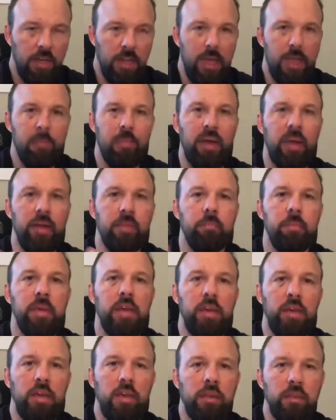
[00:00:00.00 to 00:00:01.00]
Am I
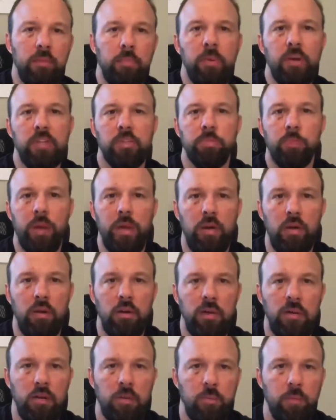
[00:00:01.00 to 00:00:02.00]
being the best
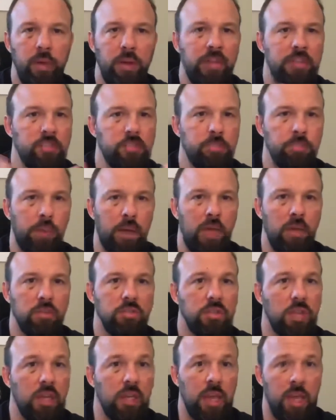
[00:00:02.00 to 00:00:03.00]
parent, the best
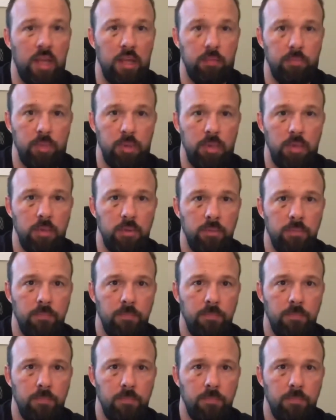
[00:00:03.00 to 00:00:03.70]
spouse I can be?